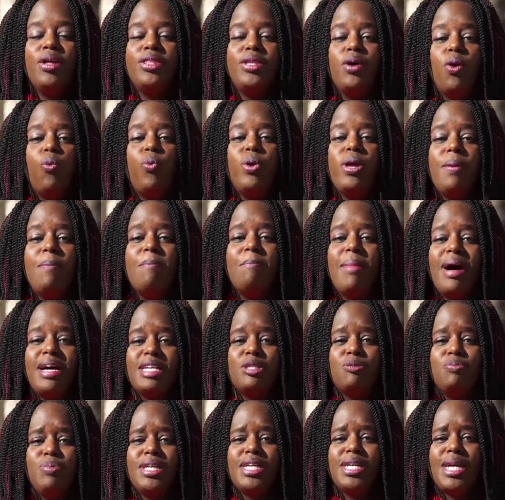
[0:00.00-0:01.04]
we
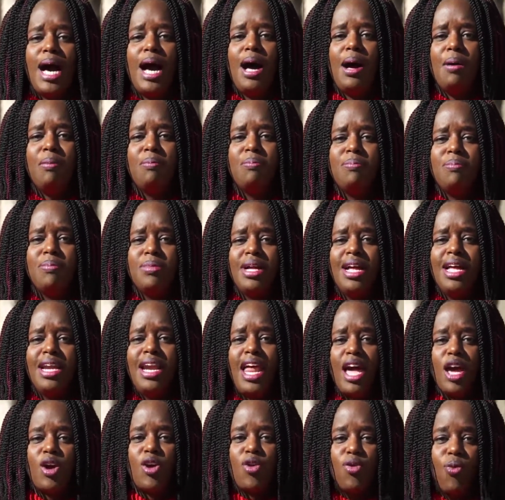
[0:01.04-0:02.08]
must become
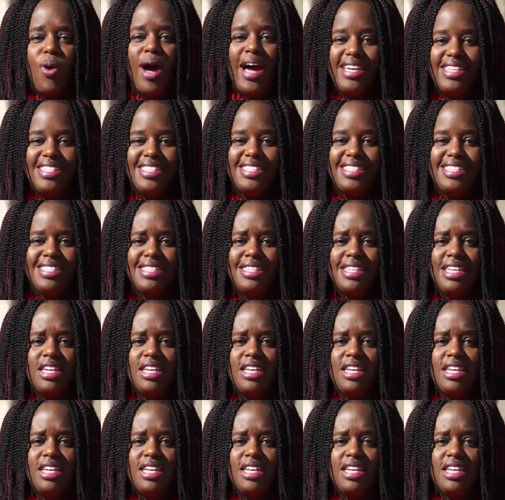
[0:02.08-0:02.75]
like Christ.